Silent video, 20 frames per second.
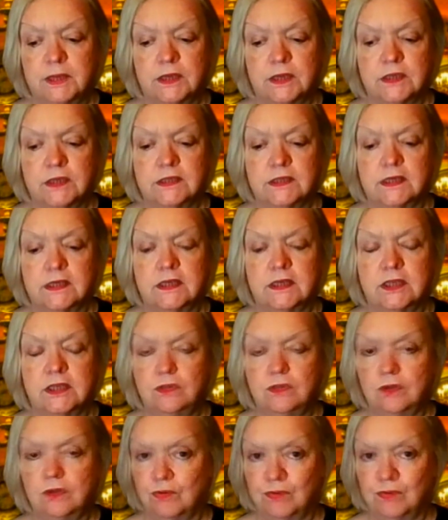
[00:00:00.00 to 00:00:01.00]
is because they
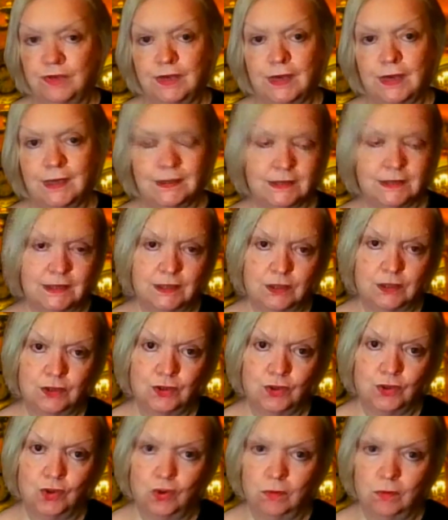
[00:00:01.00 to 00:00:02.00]
do not react in
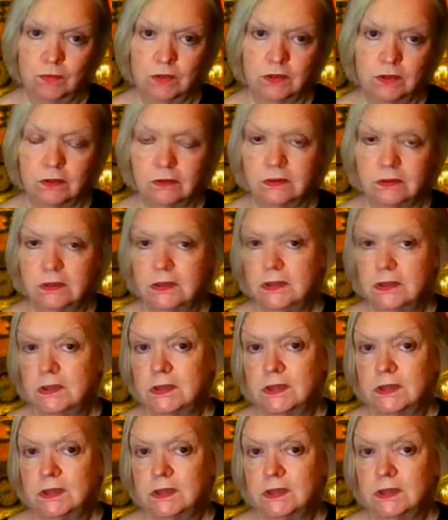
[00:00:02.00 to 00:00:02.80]
a normal,